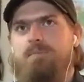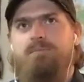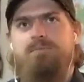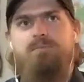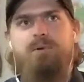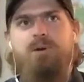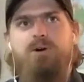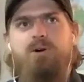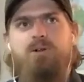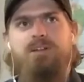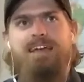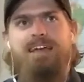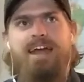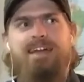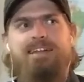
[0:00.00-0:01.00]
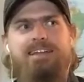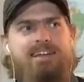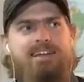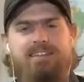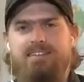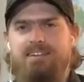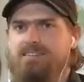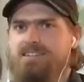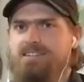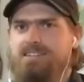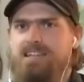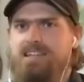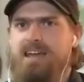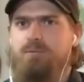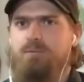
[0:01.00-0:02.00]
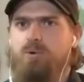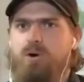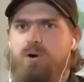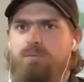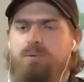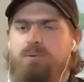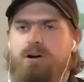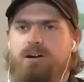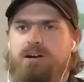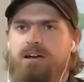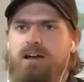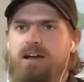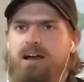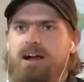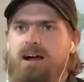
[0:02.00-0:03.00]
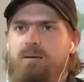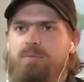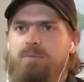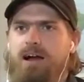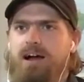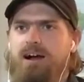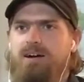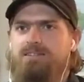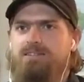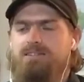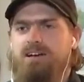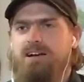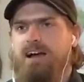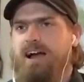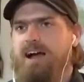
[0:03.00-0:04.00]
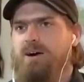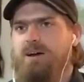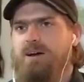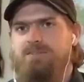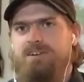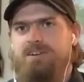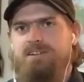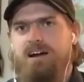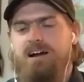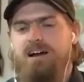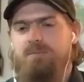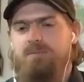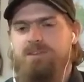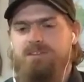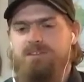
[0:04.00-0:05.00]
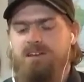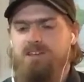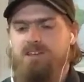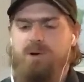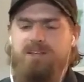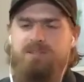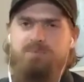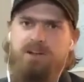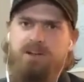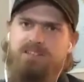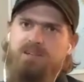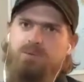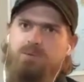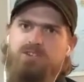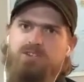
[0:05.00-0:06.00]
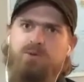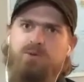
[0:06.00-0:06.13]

Bill Koenig, I think is his name, wrote a book about how every time that a U.S. president would do